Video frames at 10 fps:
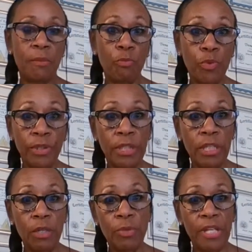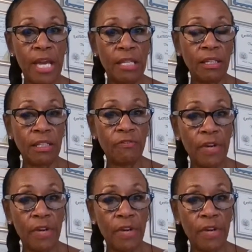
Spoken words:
I'm really good with handling